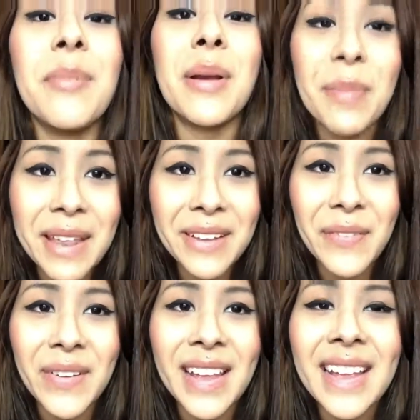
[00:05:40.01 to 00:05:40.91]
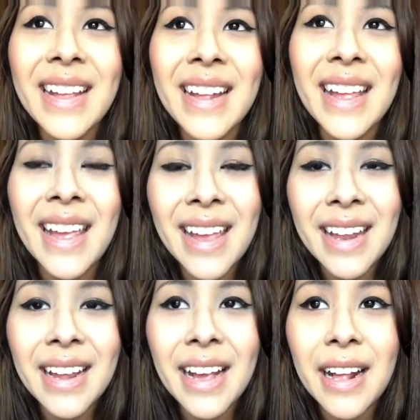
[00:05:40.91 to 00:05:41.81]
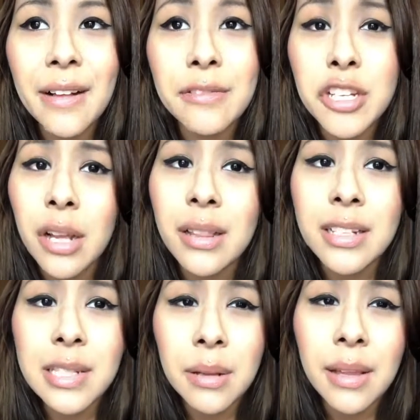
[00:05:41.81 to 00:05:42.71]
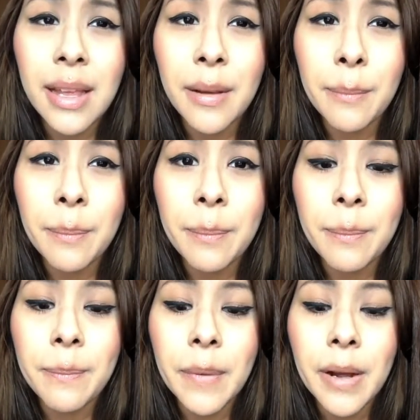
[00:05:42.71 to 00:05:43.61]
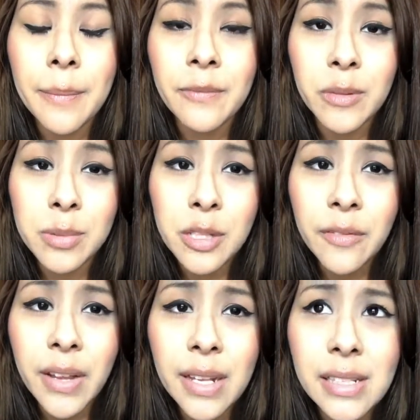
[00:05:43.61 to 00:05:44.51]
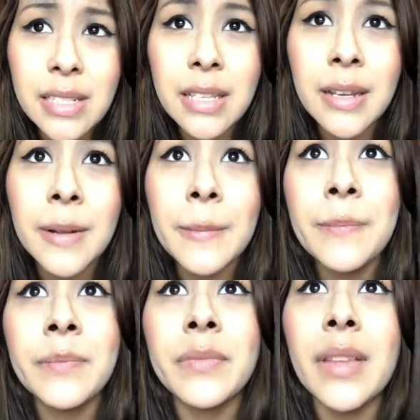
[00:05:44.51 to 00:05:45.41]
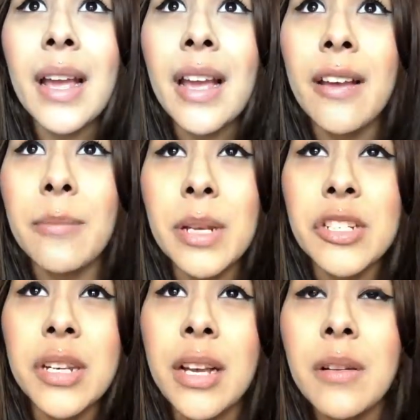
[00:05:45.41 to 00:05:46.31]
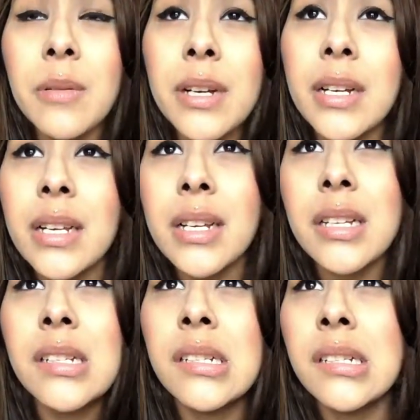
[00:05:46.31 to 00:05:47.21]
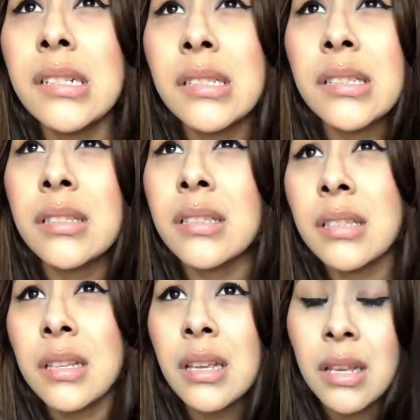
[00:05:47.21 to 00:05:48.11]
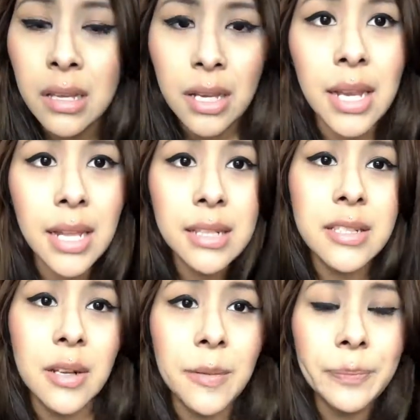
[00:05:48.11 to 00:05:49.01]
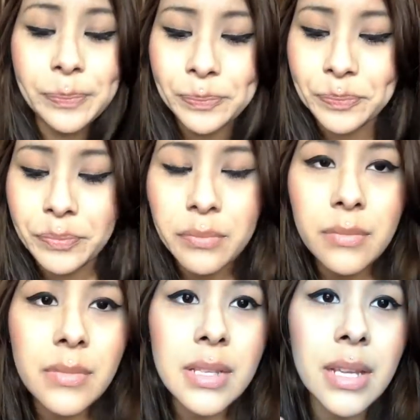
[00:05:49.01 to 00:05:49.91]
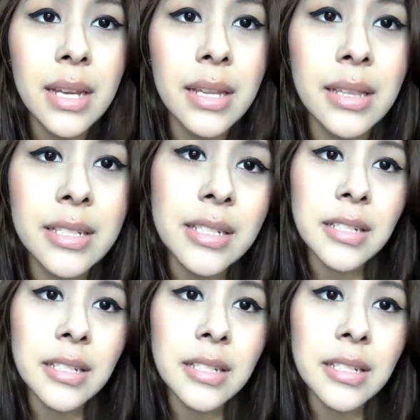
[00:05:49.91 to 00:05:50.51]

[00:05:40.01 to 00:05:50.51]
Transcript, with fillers: by Benefit, and I have Chocolate Soleil um, from Too Faced. I have my Chanel one, and so this is